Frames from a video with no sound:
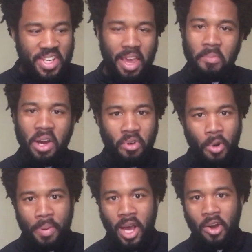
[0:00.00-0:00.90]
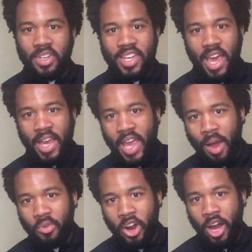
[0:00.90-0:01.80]
get my rope out, get a
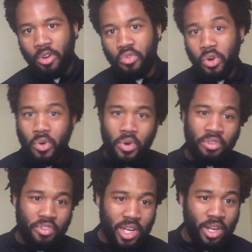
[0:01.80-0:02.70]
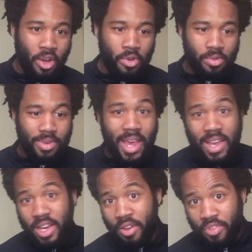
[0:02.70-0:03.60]
camera out, record a video,
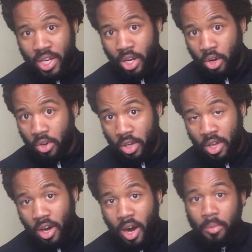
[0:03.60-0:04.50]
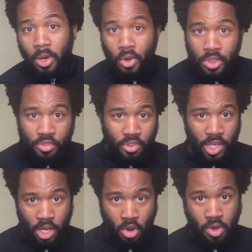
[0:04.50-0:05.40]
edit a video, upload the
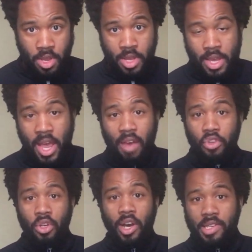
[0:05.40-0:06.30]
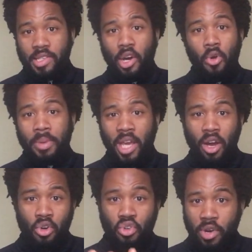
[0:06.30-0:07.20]
video, have you guys tell me
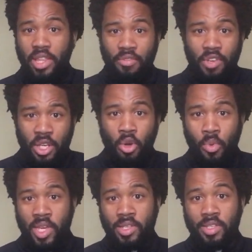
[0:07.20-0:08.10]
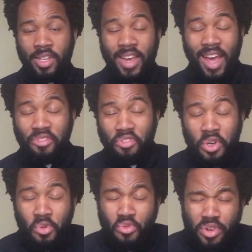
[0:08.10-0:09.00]
how great the video is and
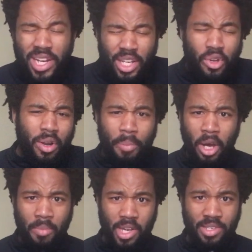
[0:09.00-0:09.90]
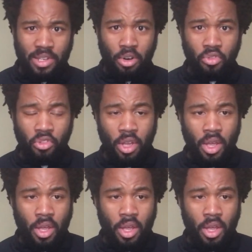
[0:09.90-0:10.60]
feel really good about myself